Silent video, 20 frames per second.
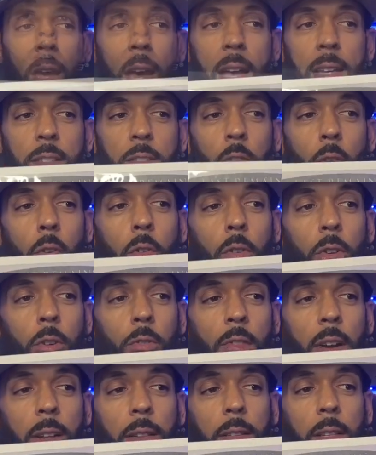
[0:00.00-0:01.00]
It has the
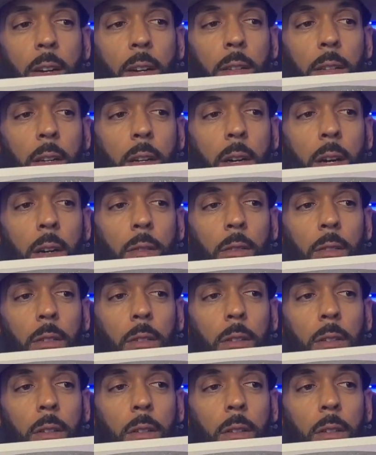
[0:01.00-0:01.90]
Order right there on the cover.